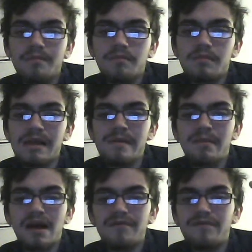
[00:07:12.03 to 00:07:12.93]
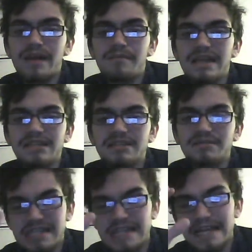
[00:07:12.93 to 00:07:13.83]
maybe my fan base
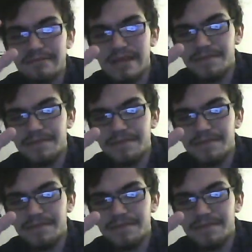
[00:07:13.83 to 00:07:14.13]
didn't like me.